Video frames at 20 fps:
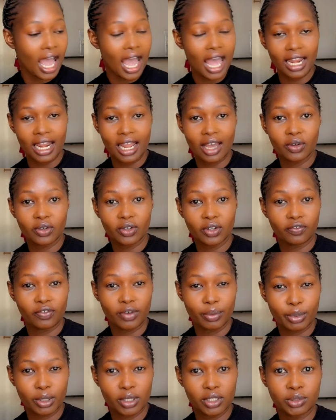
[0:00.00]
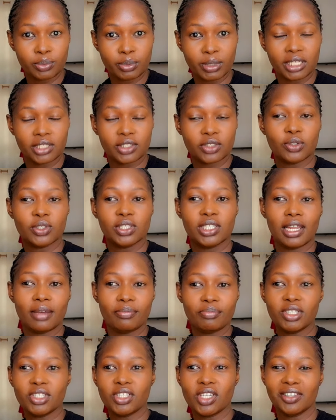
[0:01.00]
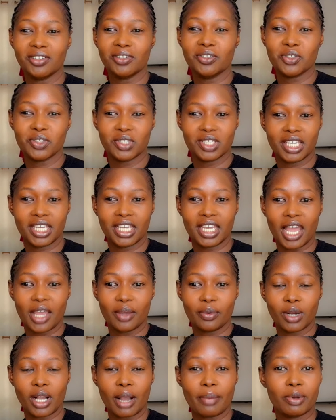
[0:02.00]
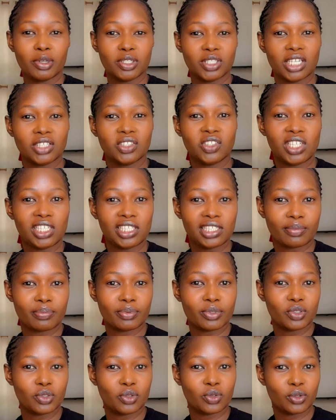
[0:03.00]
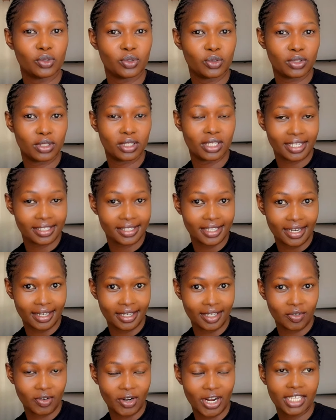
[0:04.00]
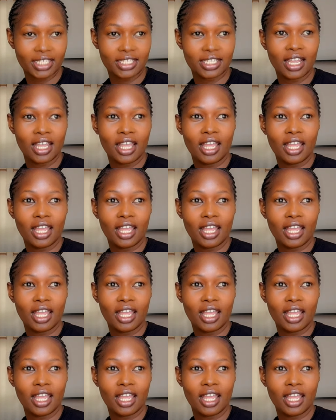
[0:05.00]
A loud of applause, please, because let me tell you, today I woke up. I was actually supposed to go yesterday, right?